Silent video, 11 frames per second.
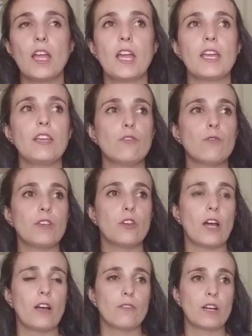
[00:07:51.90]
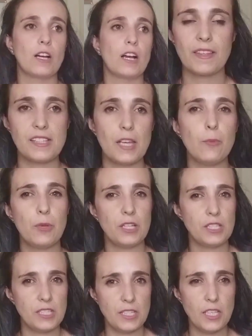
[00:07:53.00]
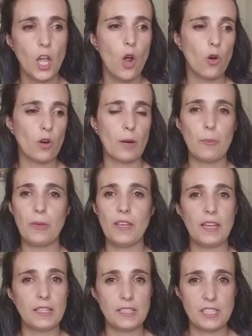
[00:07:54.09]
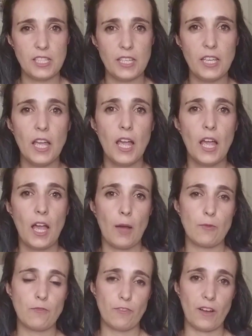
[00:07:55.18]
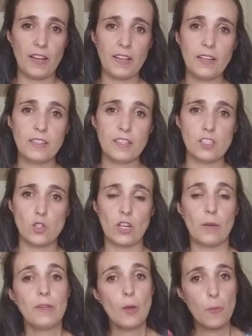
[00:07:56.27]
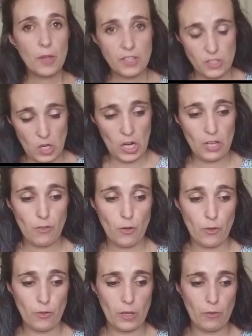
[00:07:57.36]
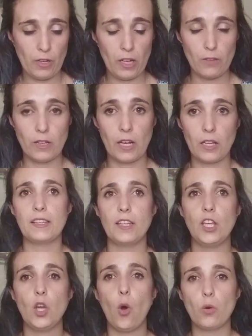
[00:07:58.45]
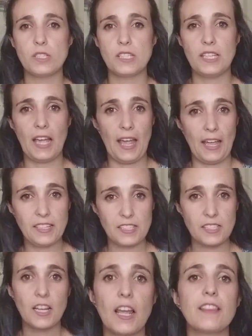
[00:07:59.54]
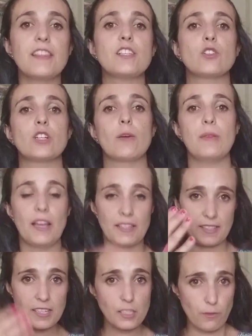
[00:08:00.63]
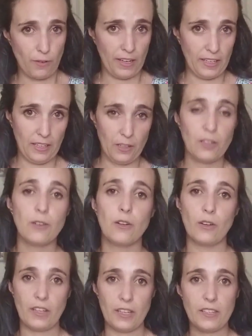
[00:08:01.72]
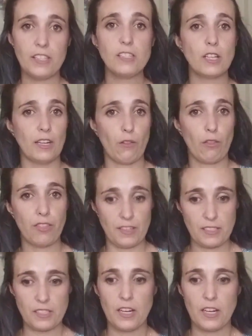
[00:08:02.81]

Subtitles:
If we have a JPG or a PNG file, this is gonna be a picture. If we have a DOCX, this is gonna be a text file, okay? These kind of things.